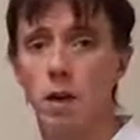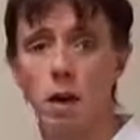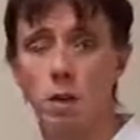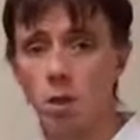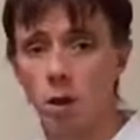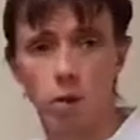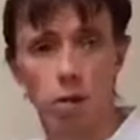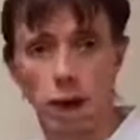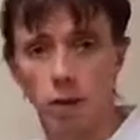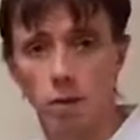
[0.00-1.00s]

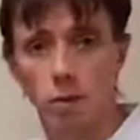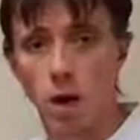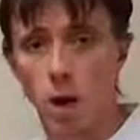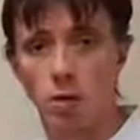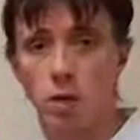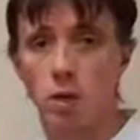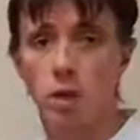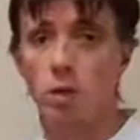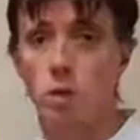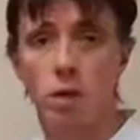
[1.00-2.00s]
had some toxic
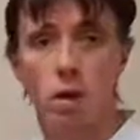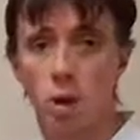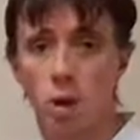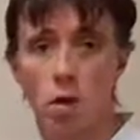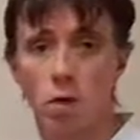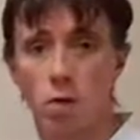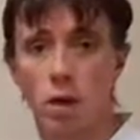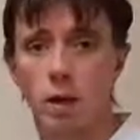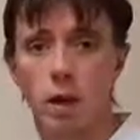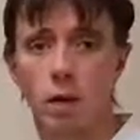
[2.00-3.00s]
insult,
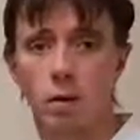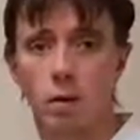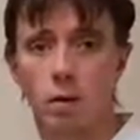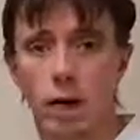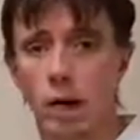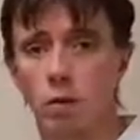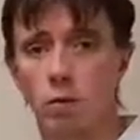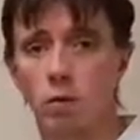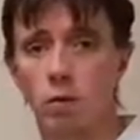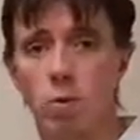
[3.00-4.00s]
overnight got a diagnosis of